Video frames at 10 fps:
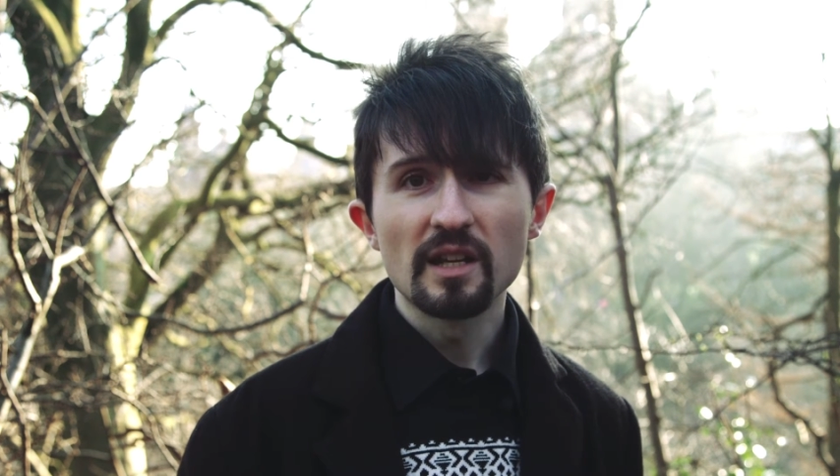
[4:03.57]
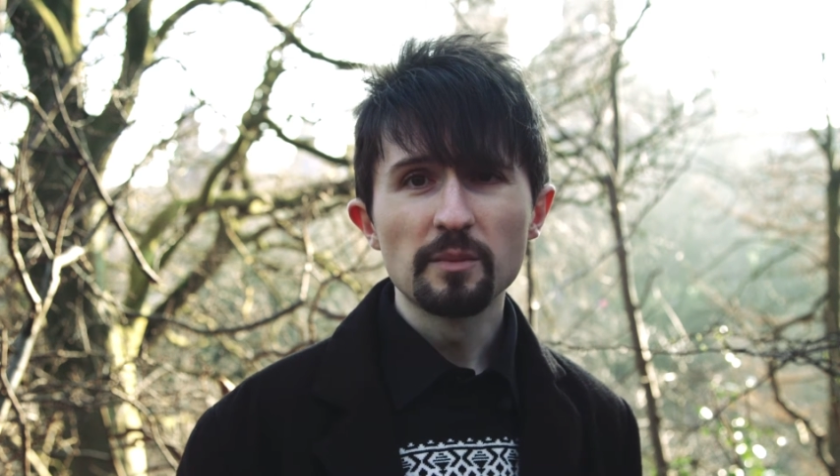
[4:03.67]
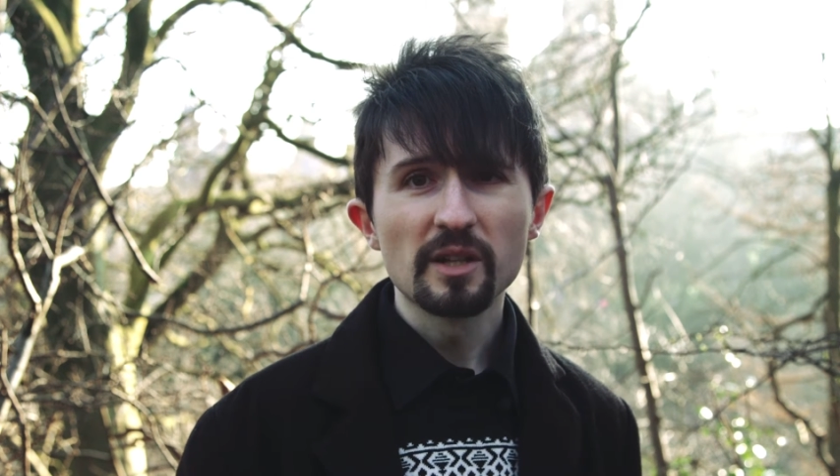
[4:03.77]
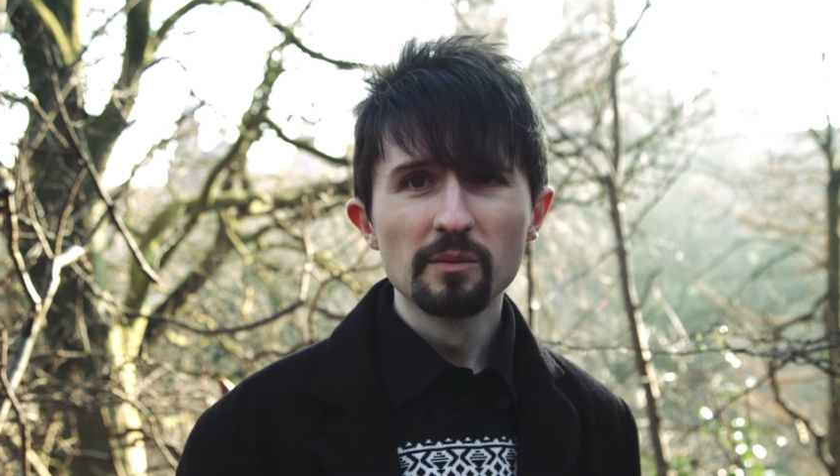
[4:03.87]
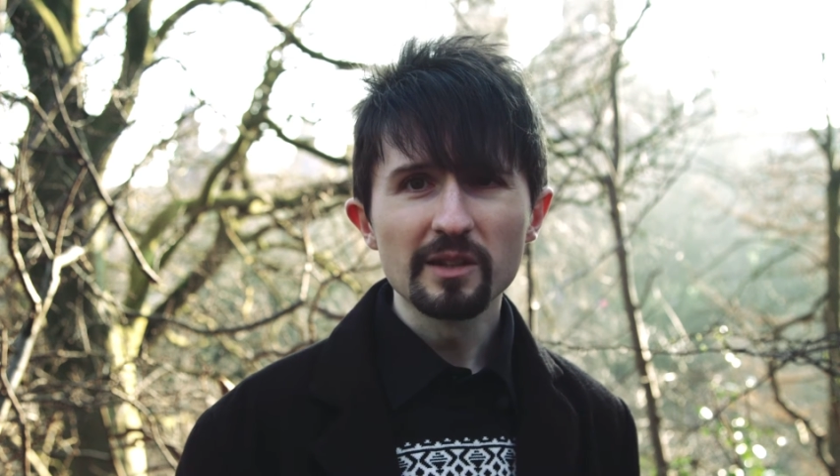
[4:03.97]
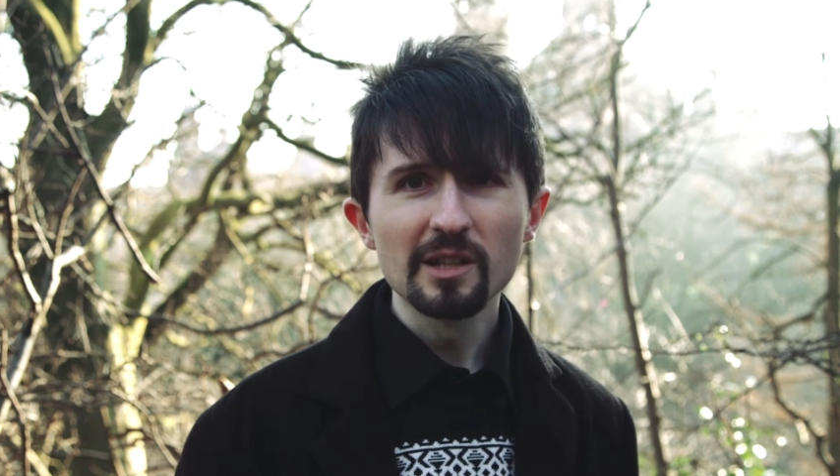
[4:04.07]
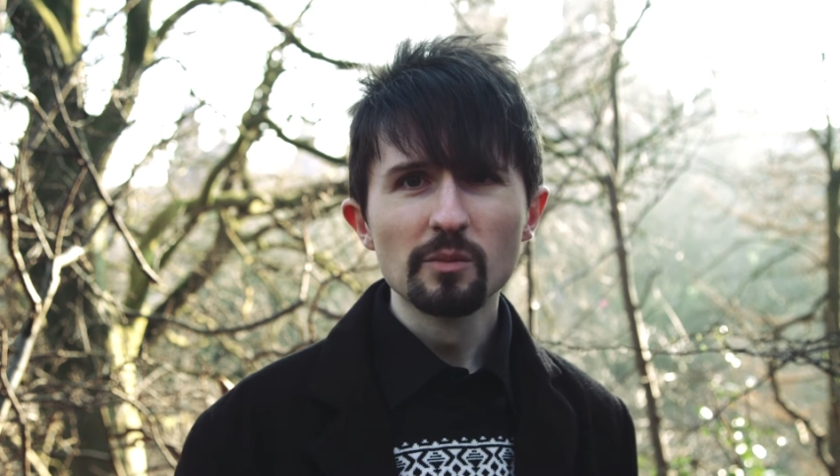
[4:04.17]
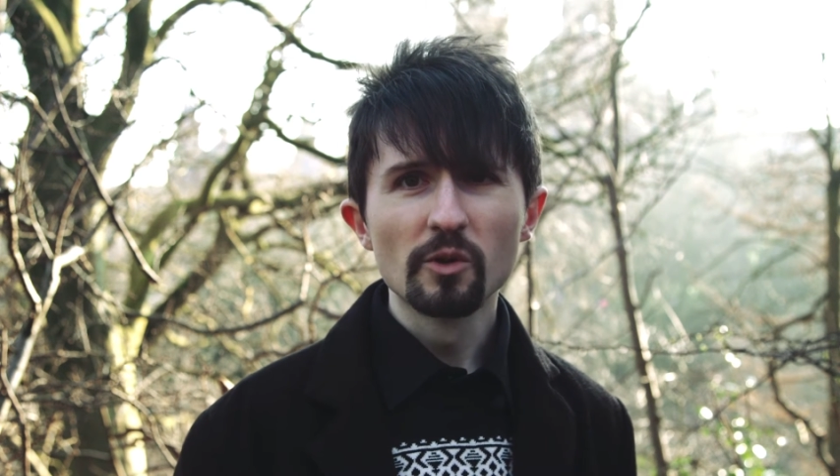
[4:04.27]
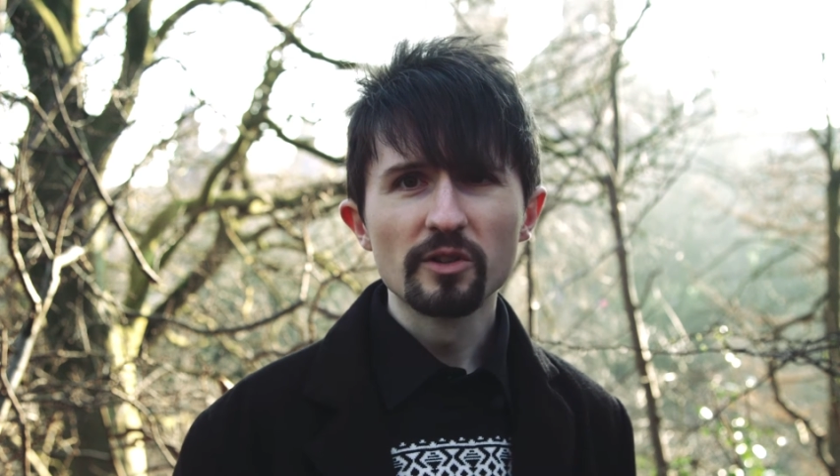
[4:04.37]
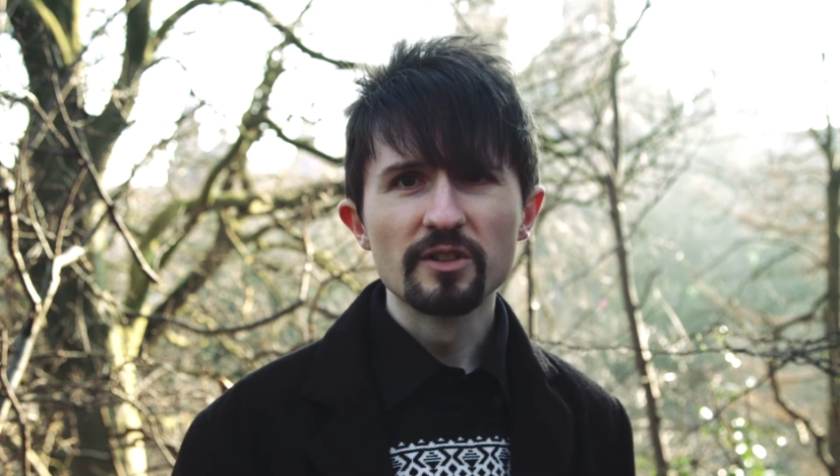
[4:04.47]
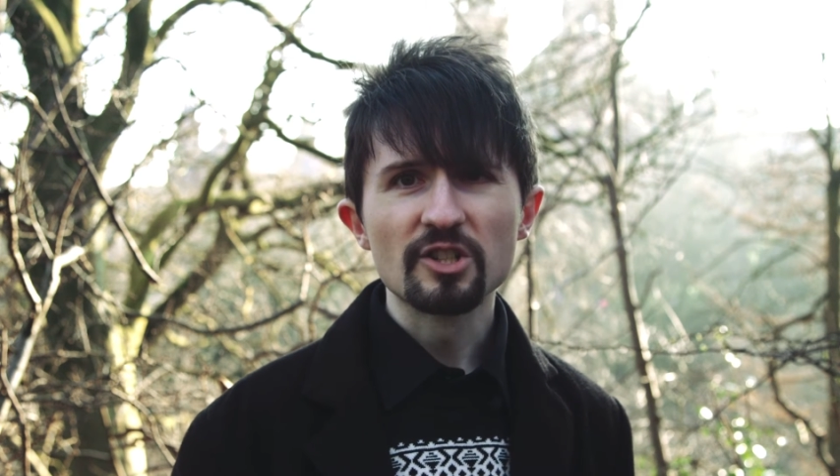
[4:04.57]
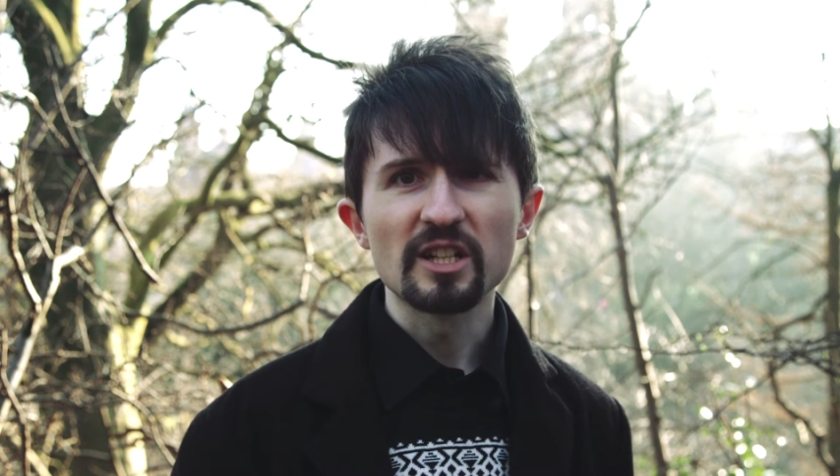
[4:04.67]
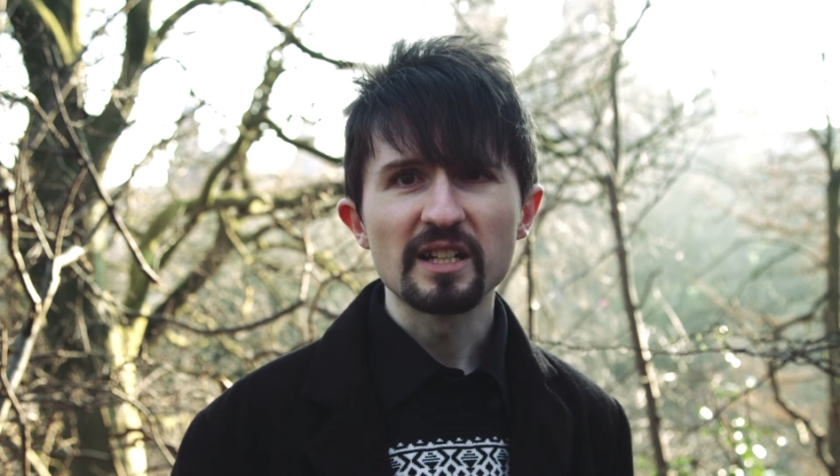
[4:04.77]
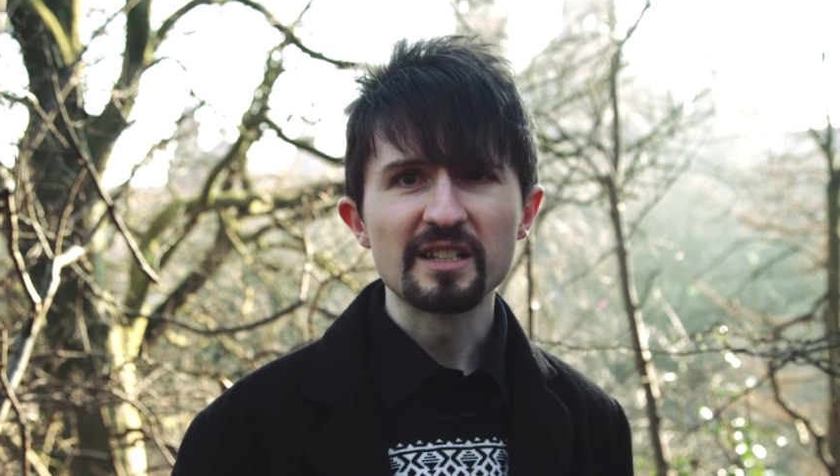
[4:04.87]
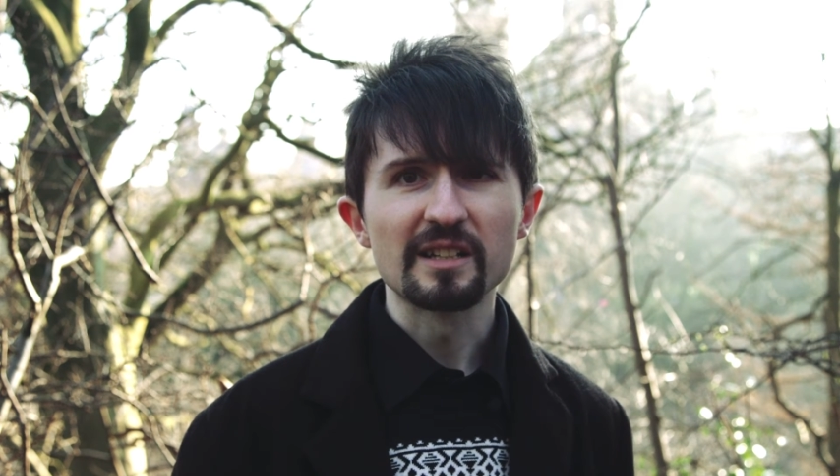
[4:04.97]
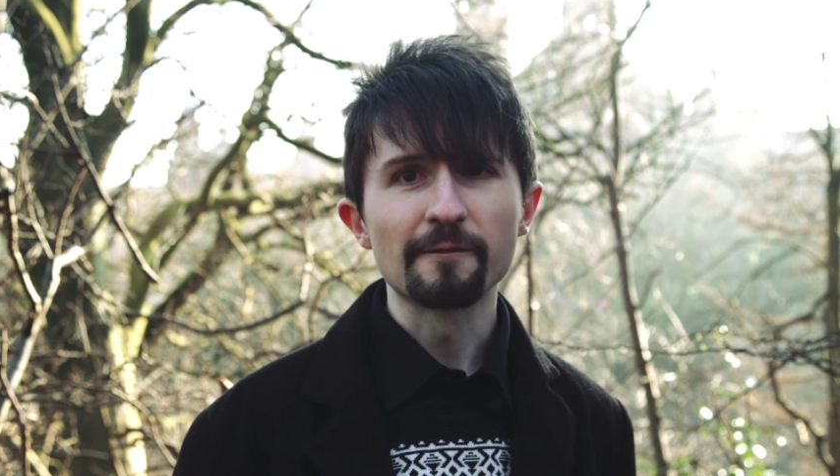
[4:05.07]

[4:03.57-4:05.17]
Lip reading: it becomes little more than a shit hitting